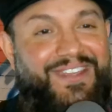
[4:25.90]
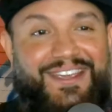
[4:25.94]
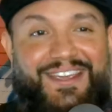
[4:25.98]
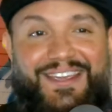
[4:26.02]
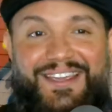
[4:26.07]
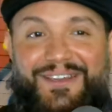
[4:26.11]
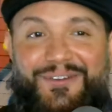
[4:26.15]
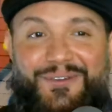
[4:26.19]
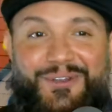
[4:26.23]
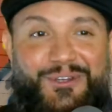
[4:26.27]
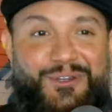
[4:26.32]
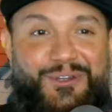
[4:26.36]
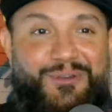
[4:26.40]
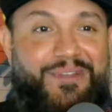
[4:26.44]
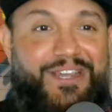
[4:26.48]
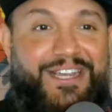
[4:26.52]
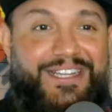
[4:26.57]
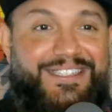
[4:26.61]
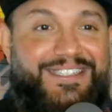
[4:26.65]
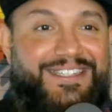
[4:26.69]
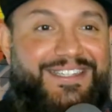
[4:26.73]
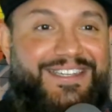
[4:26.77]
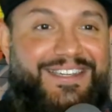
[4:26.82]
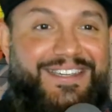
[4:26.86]
Hey, when you're and,
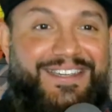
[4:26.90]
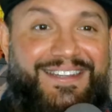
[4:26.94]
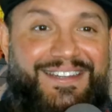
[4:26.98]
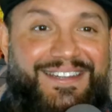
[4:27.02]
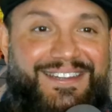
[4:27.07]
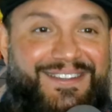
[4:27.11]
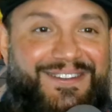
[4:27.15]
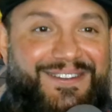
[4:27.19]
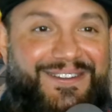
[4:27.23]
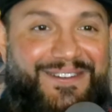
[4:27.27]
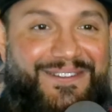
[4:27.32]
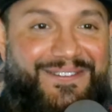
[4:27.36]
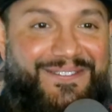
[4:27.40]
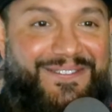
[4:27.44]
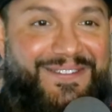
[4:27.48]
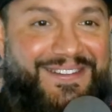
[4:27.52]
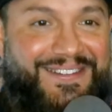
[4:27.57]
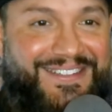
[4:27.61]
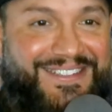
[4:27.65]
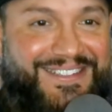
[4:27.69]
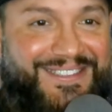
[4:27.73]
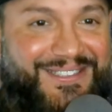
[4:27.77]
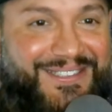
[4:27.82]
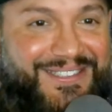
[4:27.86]
Mexican, um, you know what I
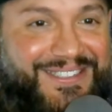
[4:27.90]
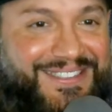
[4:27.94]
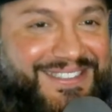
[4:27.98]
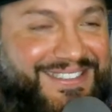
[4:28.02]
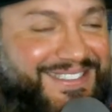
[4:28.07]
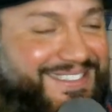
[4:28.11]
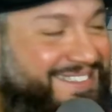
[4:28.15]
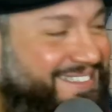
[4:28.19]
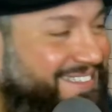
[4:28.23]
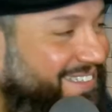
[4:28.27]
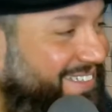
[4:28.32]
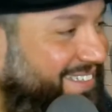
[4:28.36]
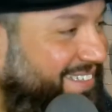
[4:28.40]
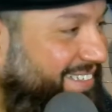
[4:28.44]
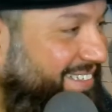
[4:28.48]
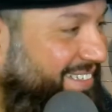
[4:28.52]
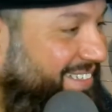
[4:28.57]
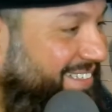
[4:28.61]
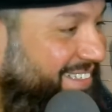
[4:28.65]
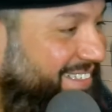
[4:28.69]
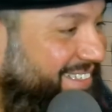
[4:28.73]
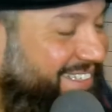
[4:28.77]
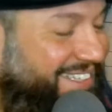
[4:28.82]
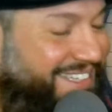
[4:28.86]
mean? Yeah,
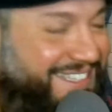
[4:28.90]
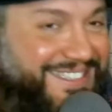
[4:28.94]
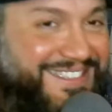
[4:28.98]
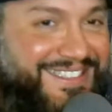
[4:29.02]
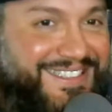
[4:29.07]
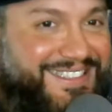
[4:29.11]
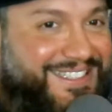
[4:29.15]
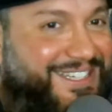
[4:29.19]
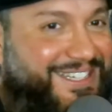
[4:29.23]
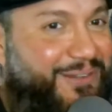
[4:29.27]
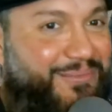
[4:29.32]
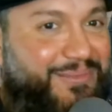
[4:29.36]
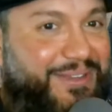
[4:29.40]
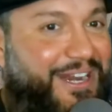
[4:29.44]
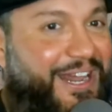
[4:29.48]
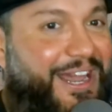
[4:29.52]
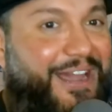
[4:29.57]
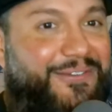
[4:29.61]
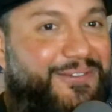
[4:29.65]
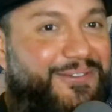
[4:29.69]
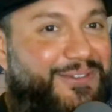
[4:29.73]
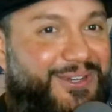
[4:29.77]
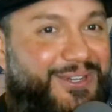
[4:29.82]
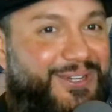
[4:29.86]
and uh, I mean
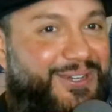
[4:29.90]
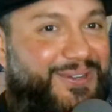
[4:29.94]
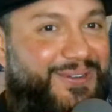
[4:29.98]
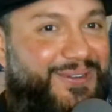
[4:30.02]
it's not you.